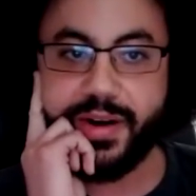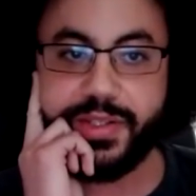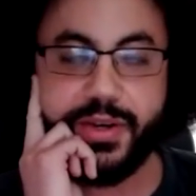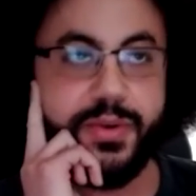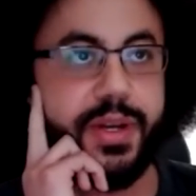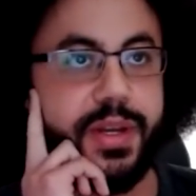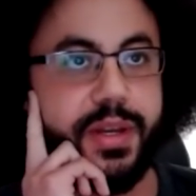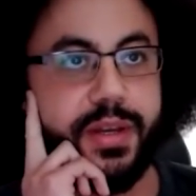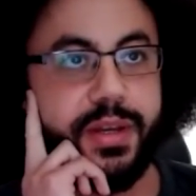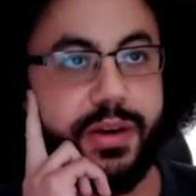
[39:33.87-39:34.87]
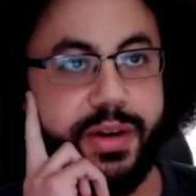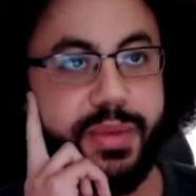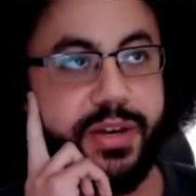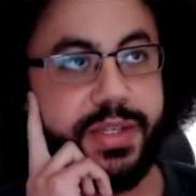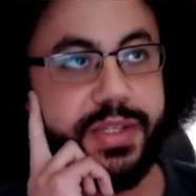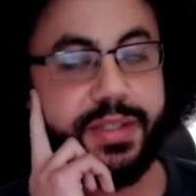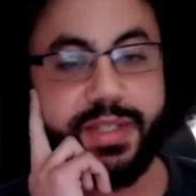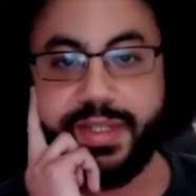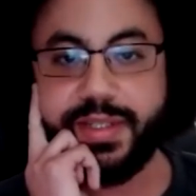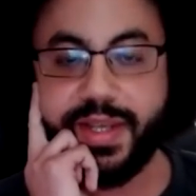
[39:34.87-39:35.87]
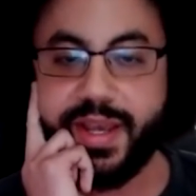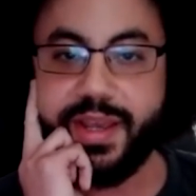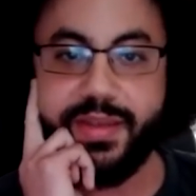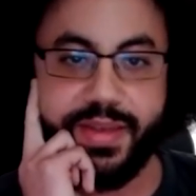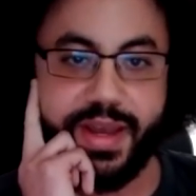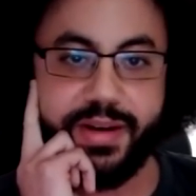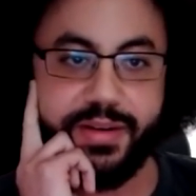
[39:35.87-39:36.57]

So Kary Mullis did say that